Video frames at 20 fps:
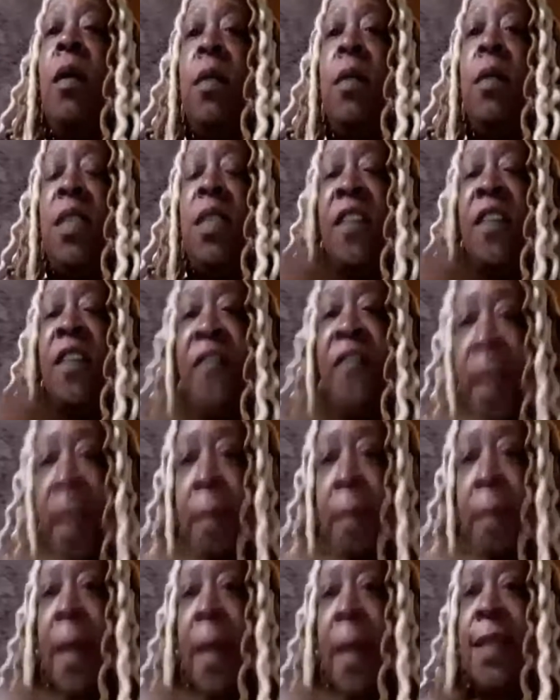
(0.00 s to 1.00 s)

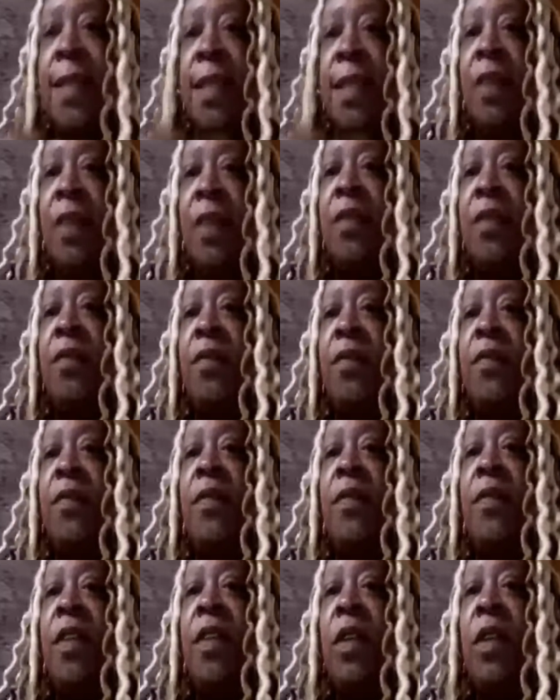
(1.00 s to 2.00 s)
defend myself.
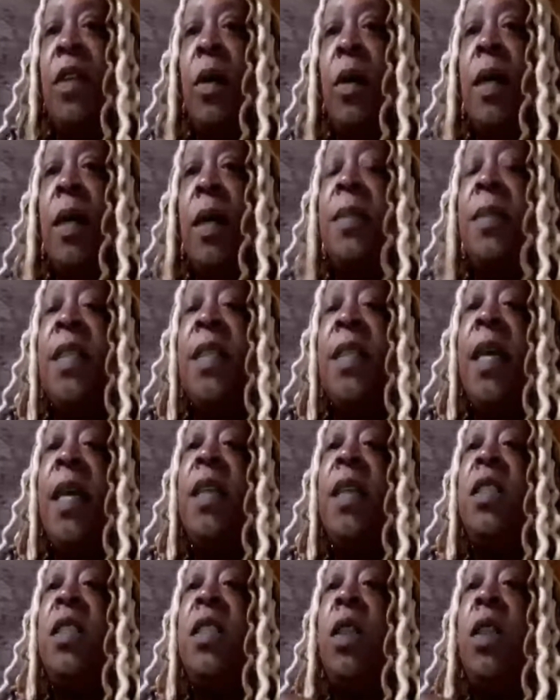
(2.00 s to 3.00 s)
You know what I'm
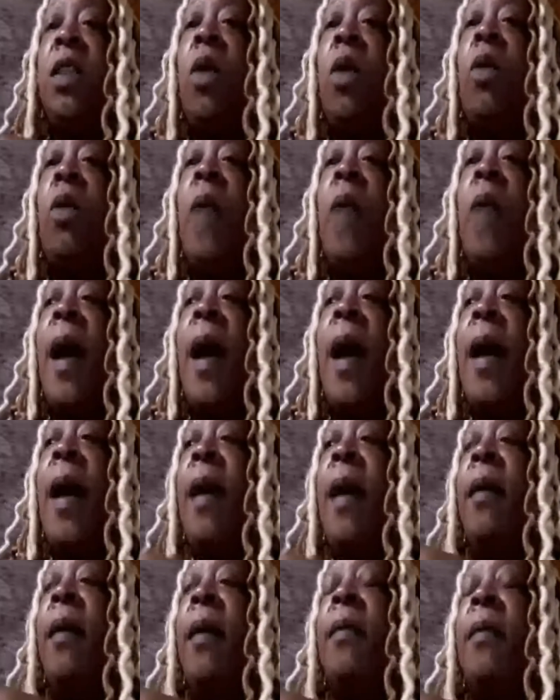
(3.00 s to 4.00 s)
saying? So
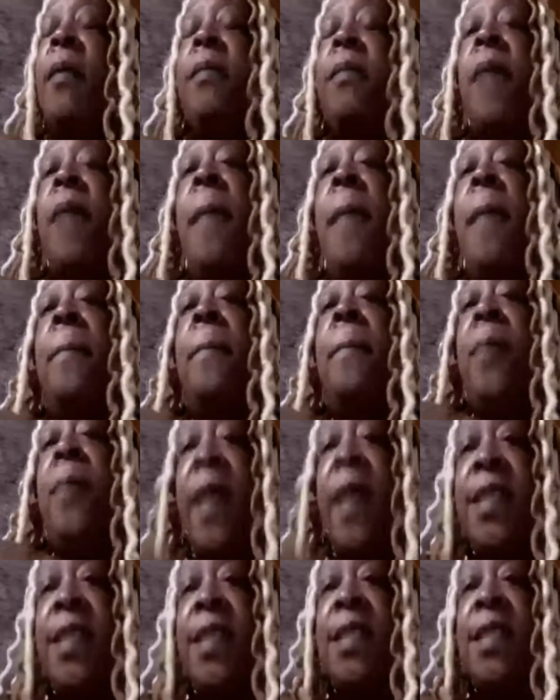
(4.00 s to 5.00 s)
I
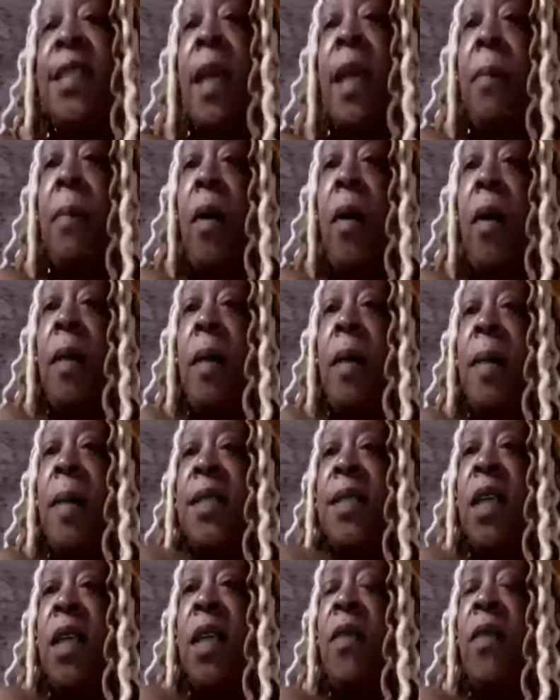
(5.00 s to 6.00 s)
embrace that part of
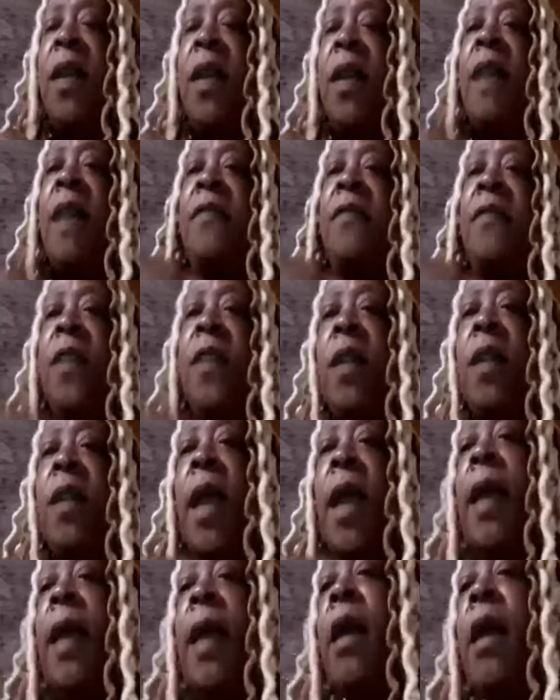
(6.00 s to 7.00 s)
myself, and I feel
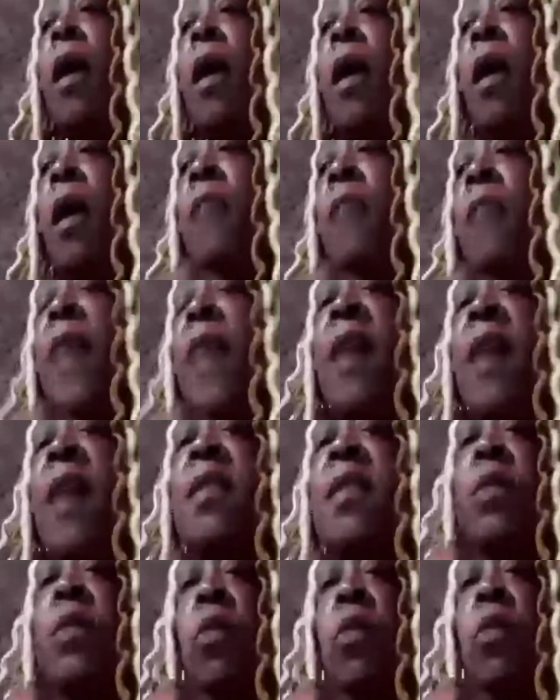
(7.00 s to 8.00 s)
like
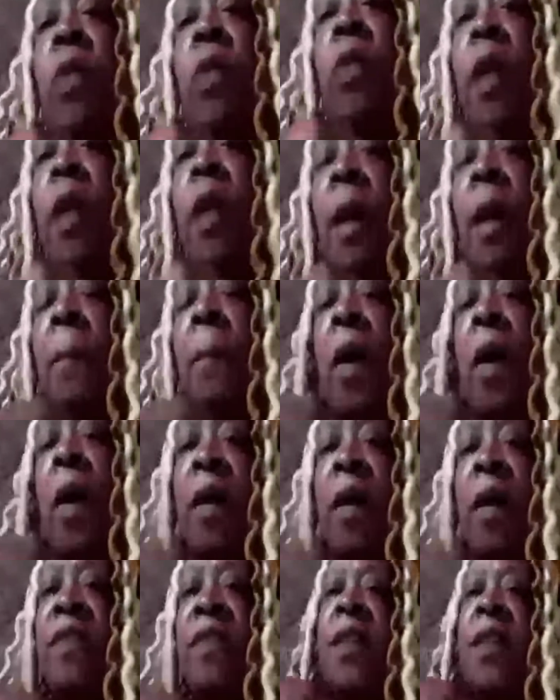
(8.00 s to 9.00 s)
that's what a
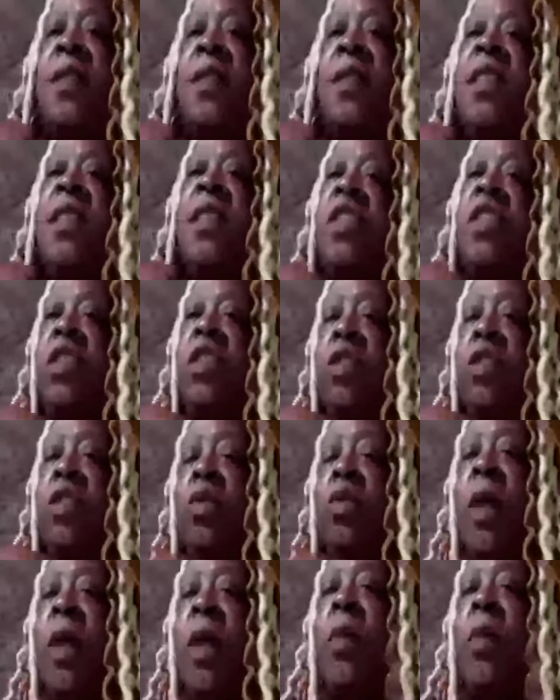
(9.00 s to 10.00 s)
part of the ascension
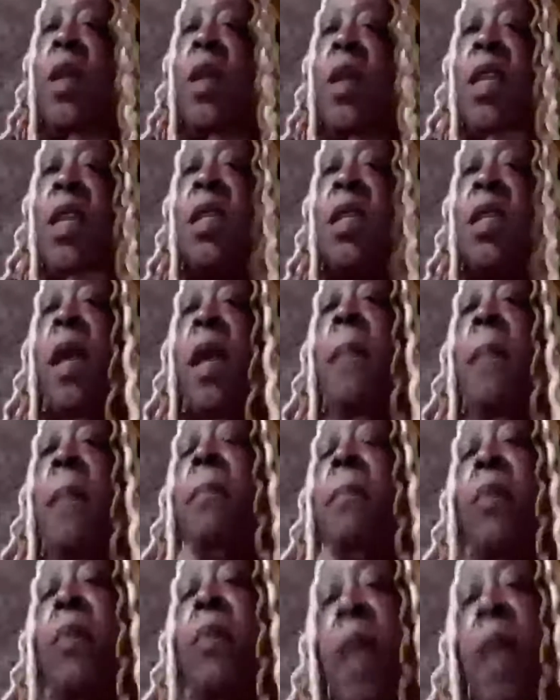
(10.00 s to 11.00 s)
too, that we need to
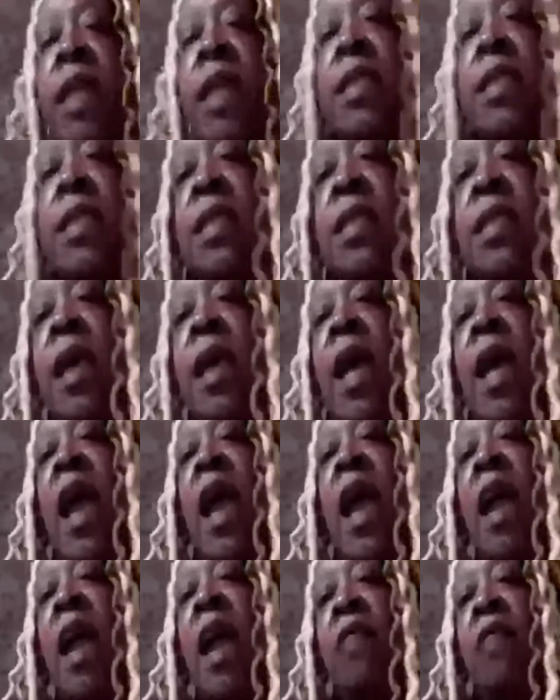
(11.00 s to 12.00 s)
embrace
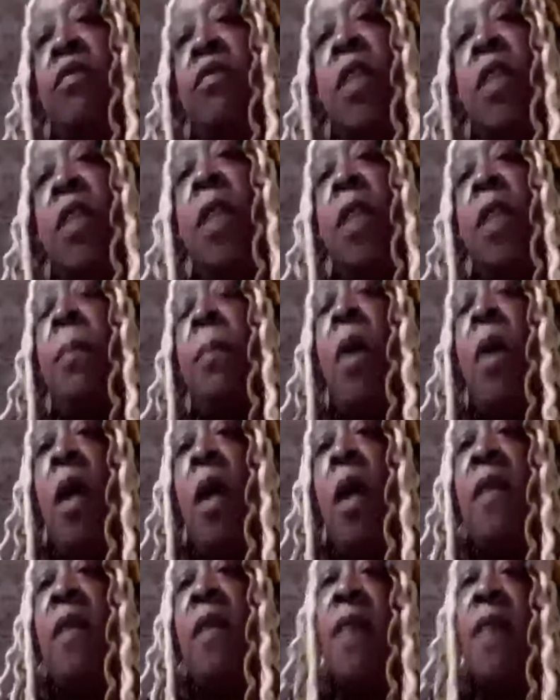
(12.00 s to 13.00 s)
every
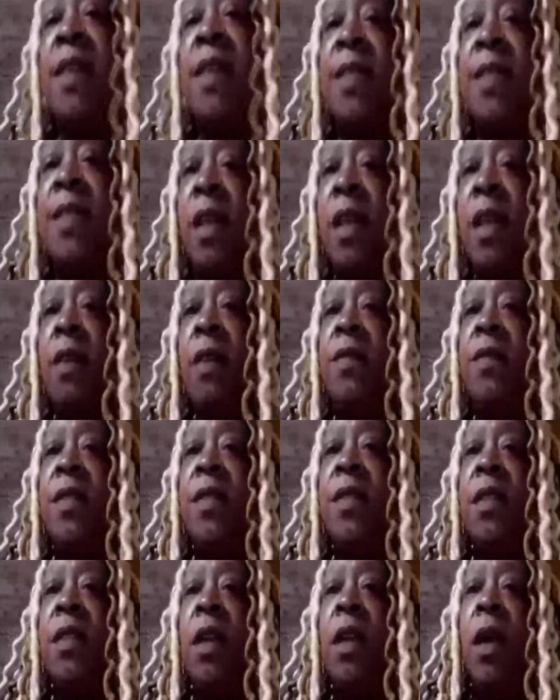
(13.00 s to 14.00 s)
part of
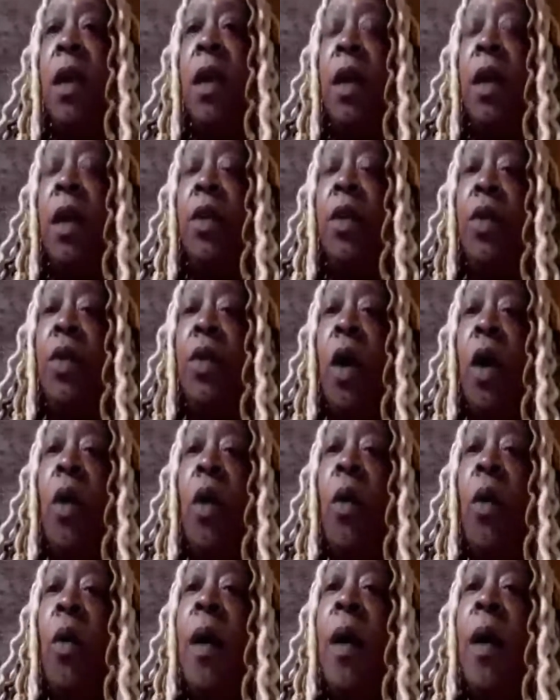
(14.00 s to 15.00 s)
ourselves. You
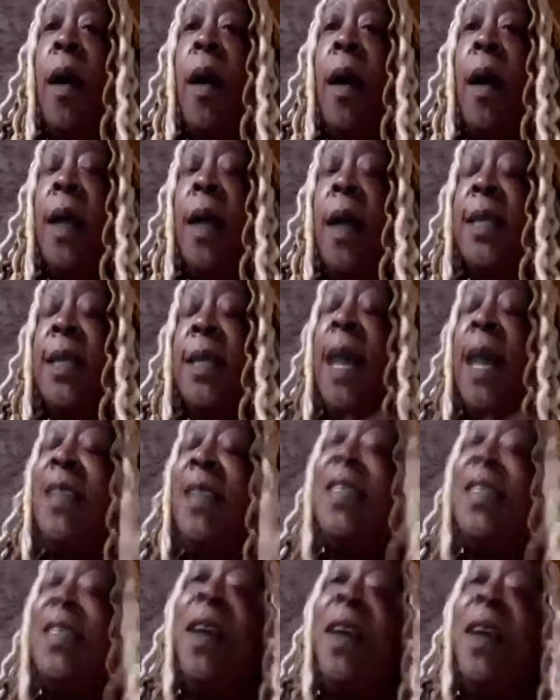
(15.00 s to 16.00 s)
know, because I had
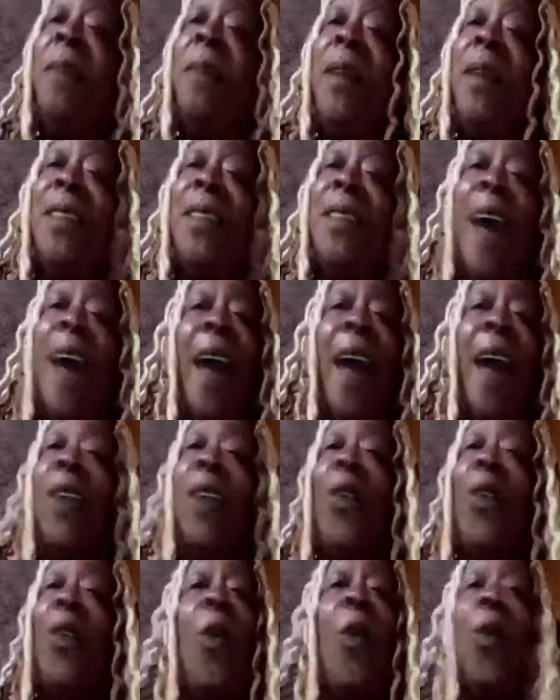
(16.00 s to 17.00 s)
to tell myself, I
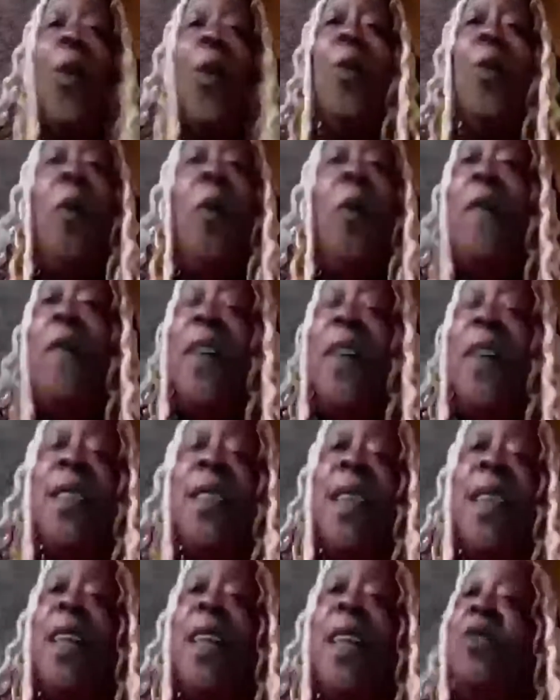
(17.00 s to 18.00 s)
don't call you awful
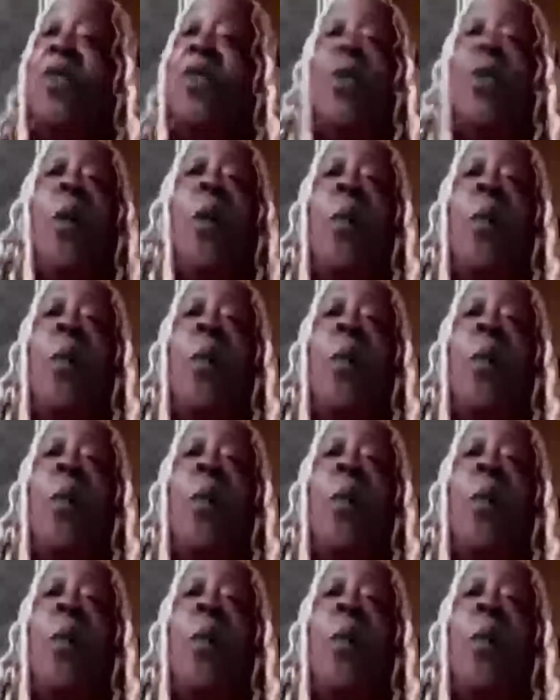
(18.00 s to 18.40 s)
Cassandra no